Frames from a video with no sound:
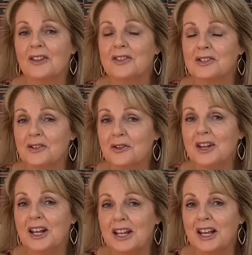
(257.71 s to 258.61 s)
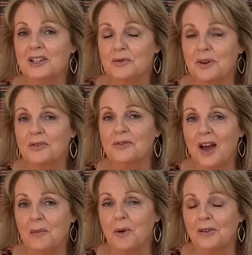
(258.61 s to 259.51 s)
the sooner he gets rid of
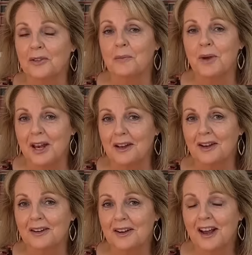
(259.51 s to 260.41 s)
that one, the better.